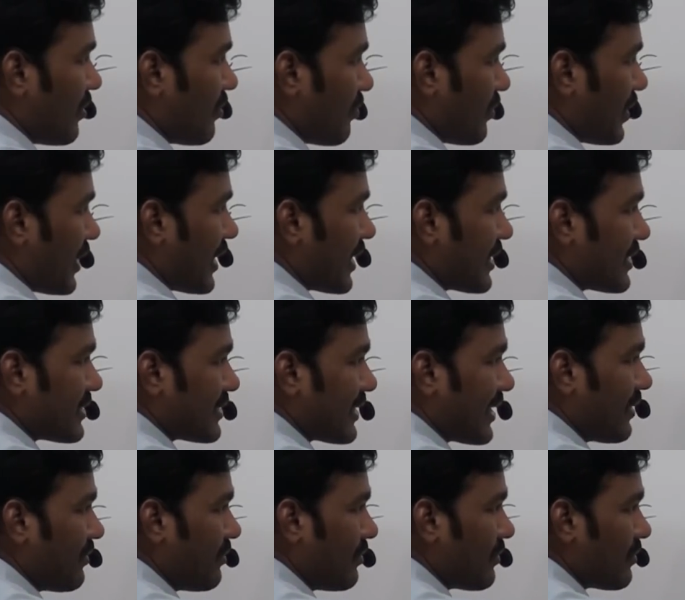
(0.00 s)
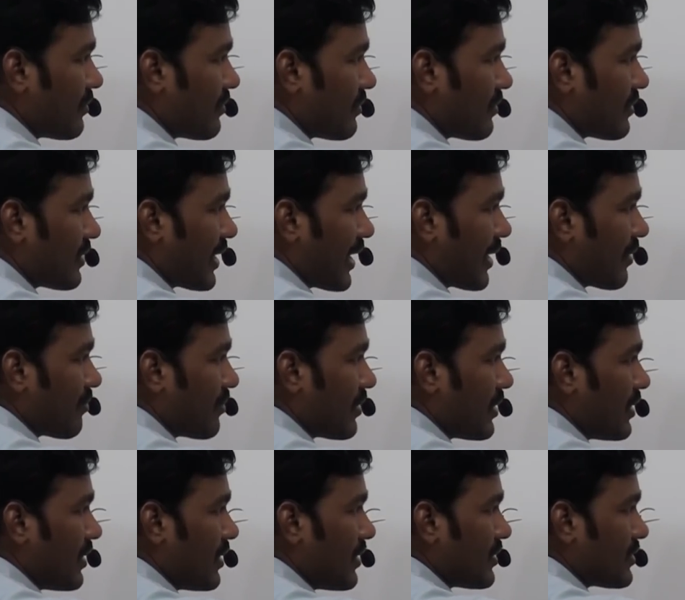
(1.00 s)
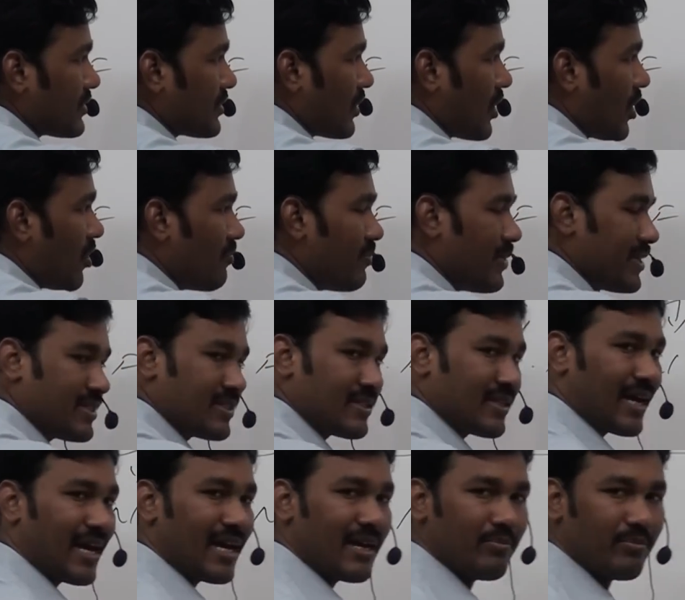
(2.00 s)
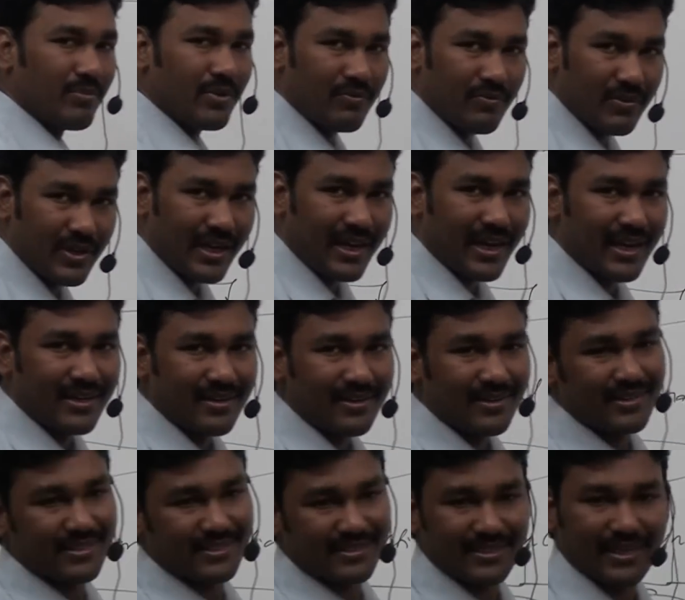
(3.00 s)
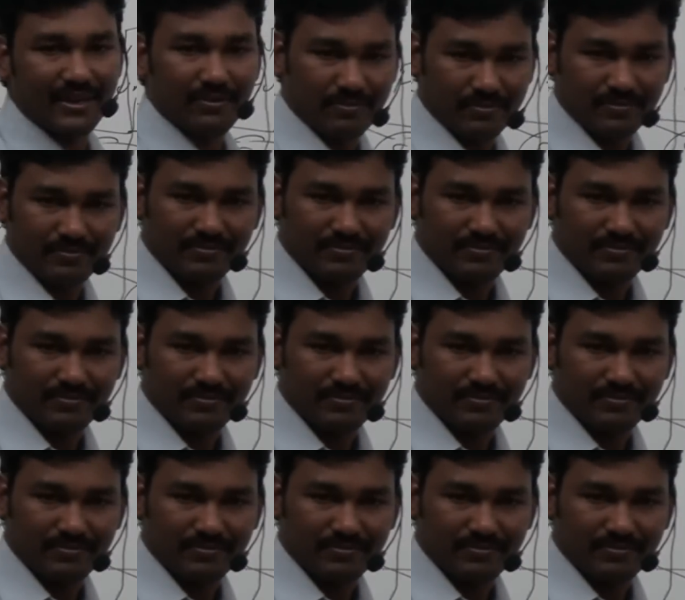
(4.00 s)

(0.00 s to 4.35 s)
We can save time. So how much time we can save?